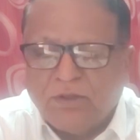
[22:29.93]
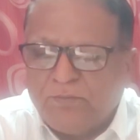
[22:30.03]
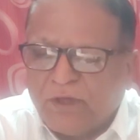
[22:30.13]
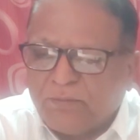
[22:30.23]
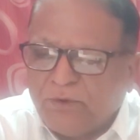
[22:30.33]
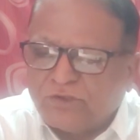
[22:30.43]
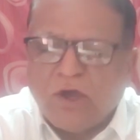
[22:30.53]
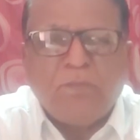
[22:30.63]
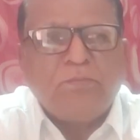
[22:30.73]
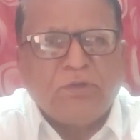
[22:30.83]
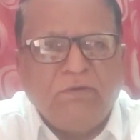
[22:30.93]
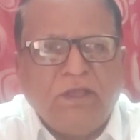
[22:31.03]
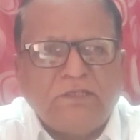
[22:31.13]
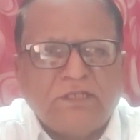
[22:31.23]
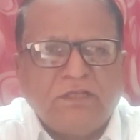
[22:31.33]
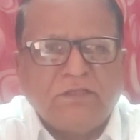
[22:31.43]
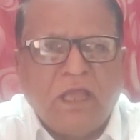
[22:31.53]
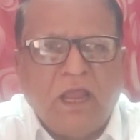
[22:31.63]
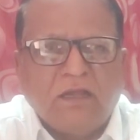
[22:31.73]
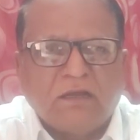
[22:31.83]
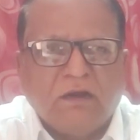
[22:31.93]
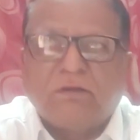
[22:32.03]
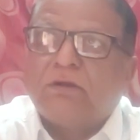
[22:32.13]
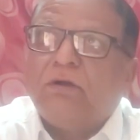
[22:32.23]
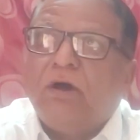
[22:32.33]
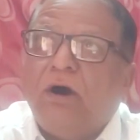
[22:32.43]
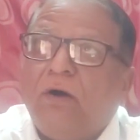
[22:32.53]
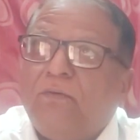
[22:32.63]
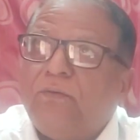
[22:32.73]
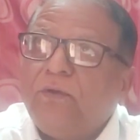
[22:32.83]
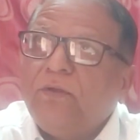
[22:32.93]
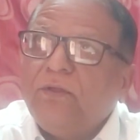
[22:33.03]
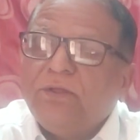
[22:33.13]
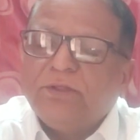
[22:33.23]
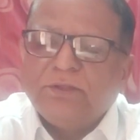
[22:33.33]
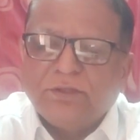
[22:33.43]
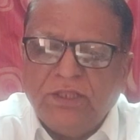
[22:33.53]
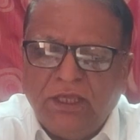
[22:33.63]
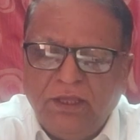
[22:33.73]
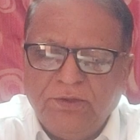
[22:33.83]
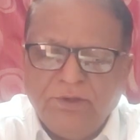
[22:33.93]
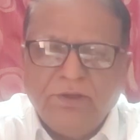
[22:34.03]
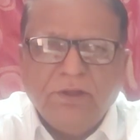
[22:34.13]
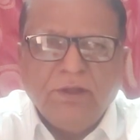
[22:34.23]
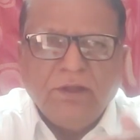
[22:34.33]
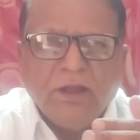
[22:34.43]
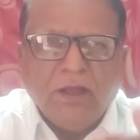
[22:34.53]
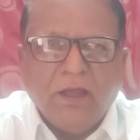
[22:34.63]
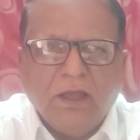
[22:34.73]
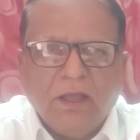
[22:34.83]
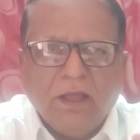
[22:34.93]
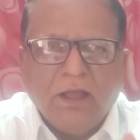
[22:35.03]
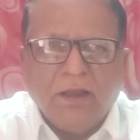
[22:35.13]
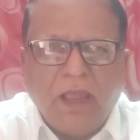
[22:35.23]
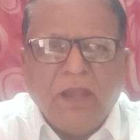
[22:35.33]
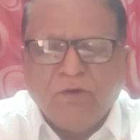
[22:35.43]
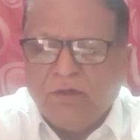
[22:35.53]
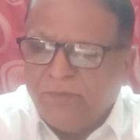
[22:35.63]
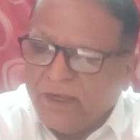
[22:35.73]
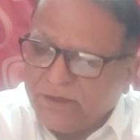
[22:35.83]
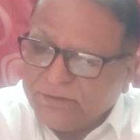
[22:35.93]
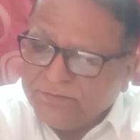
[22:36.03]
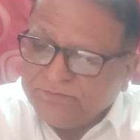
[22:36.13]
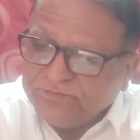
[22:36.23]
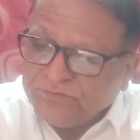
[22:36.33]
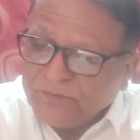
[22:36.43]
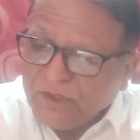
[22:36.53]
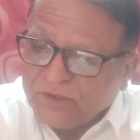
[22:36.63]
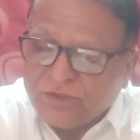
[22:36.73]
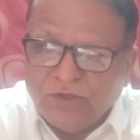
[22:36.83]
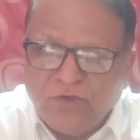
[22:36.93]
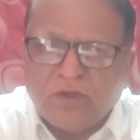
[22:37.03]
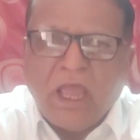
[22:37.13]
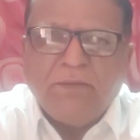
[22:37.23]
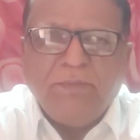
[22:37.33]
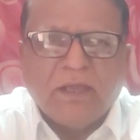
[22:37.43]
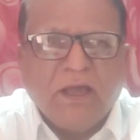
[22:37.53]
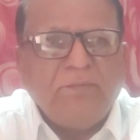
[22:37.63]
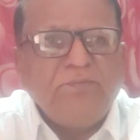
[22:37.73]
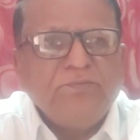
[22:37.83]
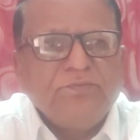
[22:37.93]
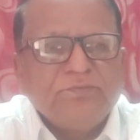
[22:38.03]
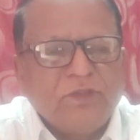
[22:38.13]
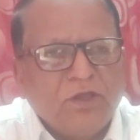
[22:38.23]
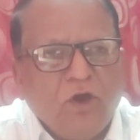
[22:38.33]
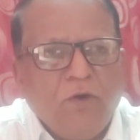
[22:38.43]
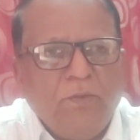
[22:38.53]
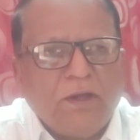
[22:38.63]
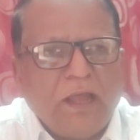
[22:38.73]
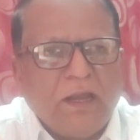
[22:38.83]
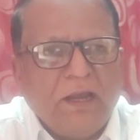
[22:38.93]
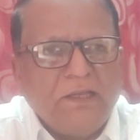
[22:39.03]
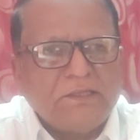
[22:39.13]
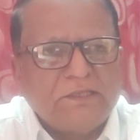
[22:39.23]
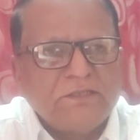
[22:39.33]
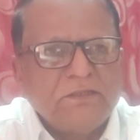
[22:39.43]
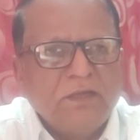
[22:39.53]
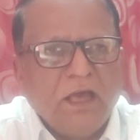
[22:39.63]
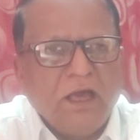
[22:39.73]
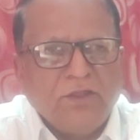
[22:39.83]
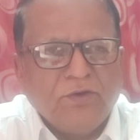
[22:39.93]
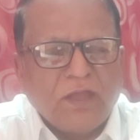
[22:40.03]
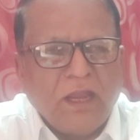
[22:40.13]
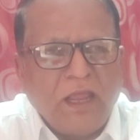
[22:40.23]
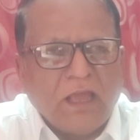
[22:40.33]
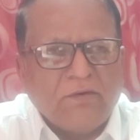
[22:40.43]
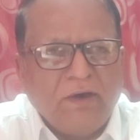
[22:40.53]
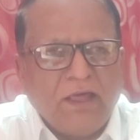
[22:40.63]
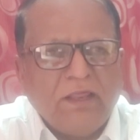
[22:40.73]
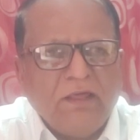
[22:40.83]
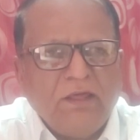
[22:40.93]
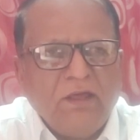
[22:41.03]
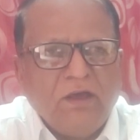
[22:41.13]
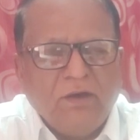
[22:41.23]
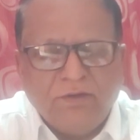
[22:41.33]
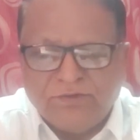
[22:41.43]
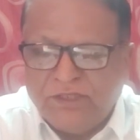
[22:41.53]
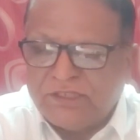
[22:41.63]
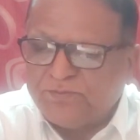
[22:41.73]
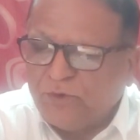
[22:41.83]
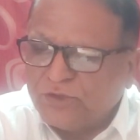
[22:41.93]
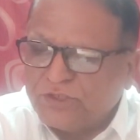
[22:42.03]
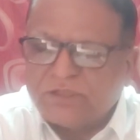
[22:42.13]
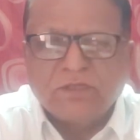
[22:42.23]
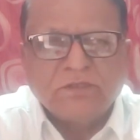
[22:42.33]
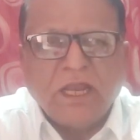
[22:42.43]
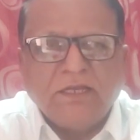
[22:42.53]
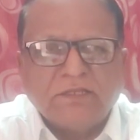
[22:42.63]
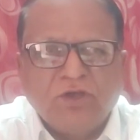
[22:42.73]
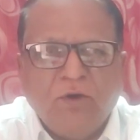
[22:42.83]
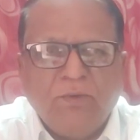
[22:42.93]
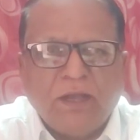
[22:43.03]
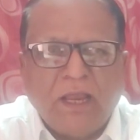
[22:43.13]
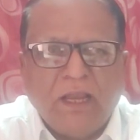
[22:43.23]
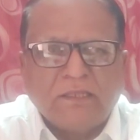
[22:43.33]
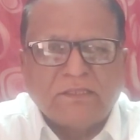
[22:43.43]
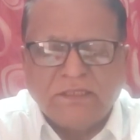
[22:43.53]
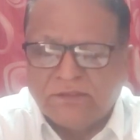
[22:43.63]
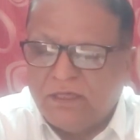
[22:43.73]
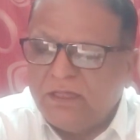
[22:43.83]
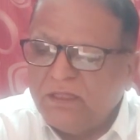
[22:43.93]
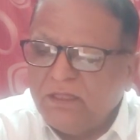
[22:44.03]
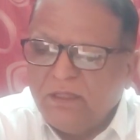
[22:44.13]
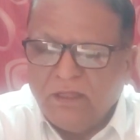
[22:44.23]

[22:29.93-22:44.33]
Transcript: the purpose of prevention and control of the environment. So you can become the government analyst, you can acquire this post, that is government analyst in the